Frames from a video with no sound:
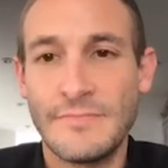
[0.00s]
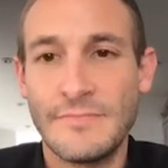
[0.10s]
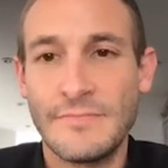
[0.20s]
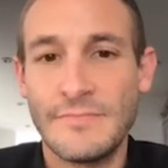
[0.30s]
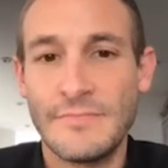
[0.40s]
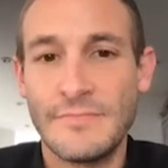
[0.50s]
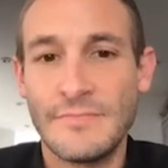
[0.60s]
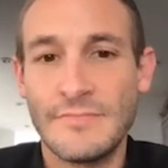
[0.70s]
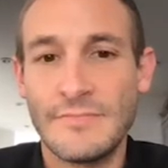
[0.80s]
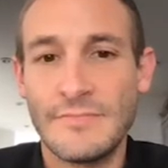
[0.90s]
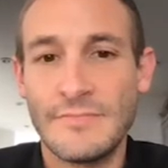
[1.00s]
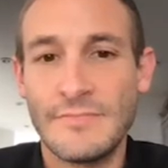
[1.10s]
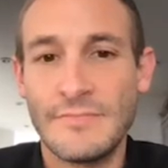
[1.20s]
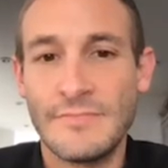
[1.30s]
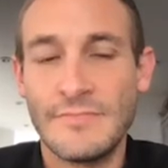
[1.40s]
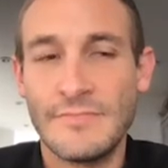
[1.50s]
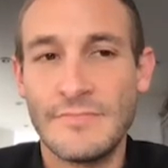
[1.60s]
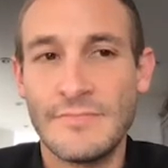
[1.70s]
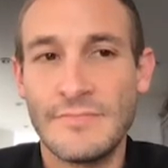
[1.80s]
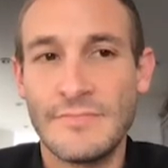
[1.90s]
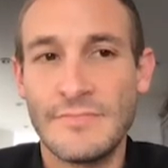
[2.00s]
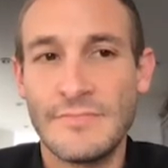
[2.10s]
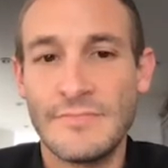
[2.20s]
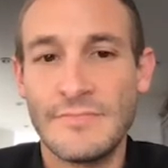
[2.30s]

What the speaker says: The person shown says nothing.